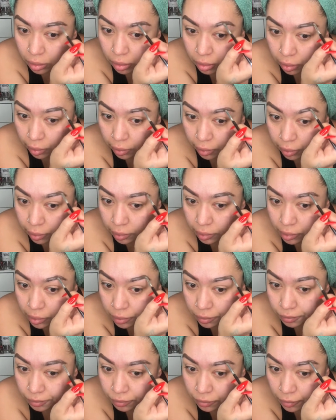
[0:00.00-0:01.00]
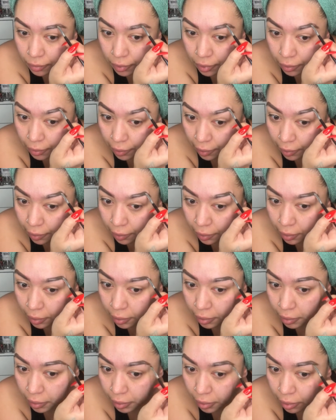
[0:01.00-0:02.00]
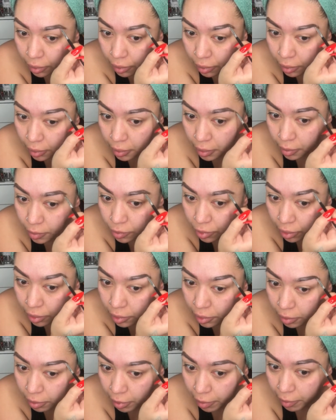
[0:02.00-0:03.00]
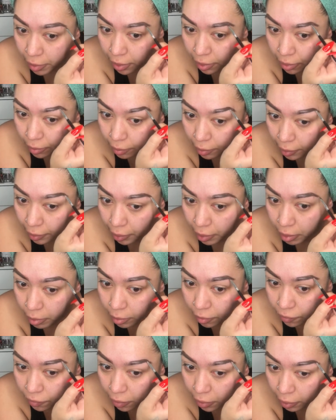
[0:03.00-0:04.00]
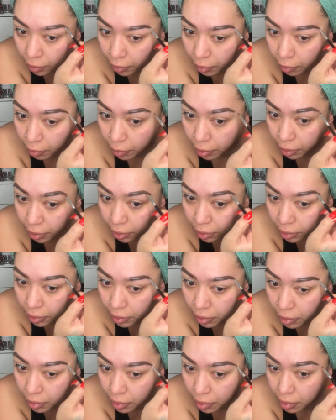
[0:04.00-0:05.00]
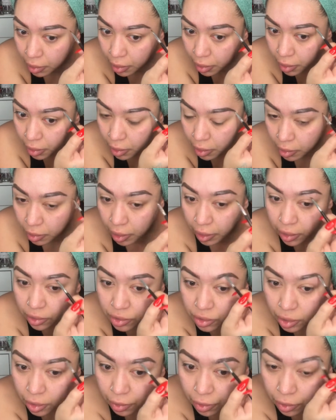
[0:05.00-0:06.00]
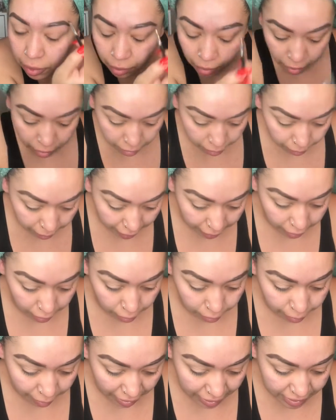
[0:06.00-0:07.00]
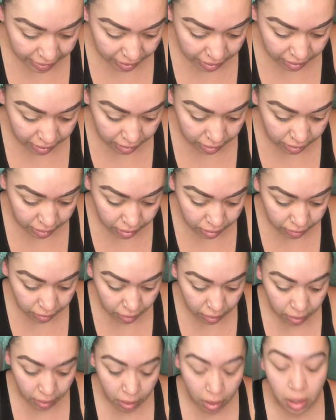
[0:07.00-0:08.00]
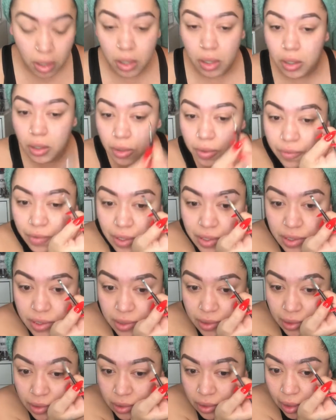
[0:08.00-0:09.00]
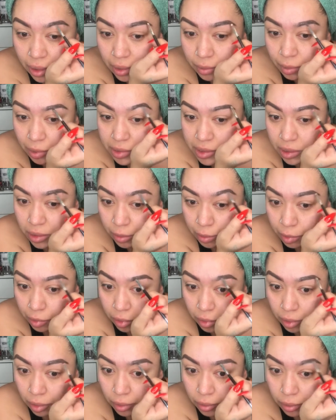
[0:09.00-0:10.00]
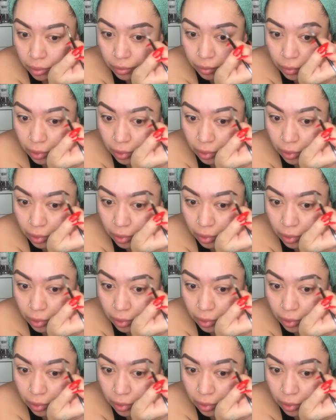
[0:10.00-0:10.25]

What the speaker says: Get this. So yeah, I'm trying to do my makeup right now before I go to work so I can show you on a regular basis. If this is just like my simple,